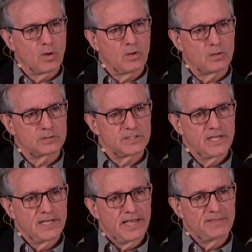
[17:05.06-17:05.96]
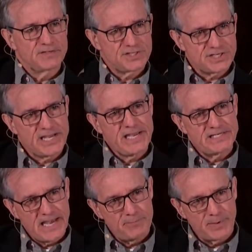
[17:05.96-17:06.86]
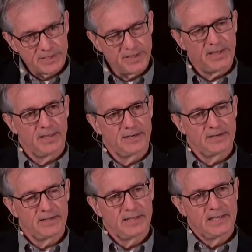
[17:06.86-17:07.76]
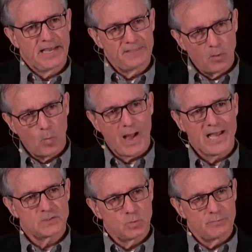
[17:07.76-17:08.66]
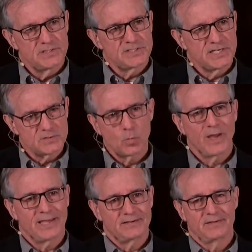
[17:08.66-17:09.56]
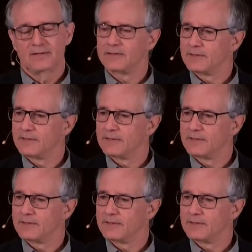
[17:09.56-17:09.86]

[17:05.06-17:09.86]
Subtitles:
walls. And the siege had begun, and the wise woman says, wait.